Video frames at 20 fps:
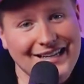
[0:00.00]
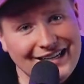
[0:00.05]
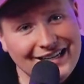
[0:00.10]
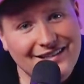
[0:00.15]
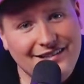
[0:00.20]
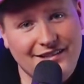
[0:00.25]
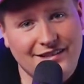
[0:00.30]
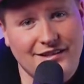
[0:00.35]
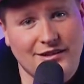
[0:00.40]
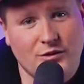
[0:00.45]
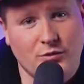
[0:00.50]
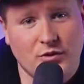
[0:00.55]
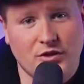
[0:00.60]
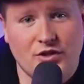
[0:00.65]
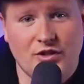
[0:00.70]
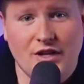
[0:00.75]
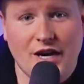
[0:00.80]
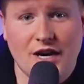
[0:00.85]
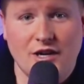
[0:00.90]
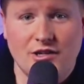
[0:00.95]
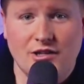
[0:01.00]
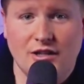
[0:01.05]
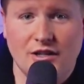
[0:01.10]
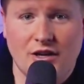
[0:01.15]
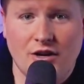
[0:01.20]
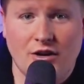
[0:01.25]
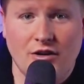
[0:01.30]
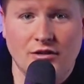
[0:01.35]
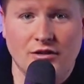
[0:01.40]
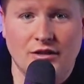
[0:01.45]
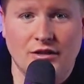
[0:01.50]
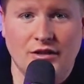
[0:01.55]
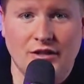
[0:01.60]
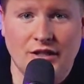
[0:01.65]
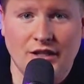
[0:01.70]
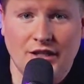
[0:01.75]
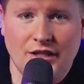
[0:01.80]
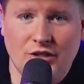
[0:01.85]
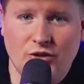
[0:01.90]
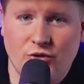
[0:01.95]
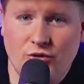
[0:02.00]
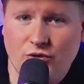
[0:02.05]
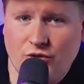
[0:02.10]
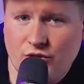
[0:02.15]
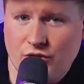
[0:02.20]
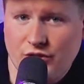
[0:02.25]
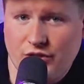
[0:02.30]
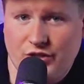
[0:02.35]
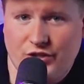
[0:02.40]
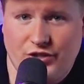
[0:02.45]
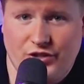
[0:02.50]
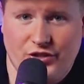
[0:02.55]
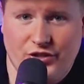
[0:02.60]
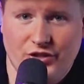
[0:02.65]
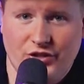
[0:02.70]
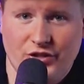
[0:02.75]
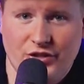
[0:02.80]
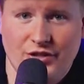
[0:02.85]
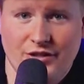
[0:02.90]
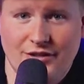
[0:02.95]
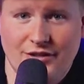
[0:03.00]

Innocents, which is actually called The Usklidges,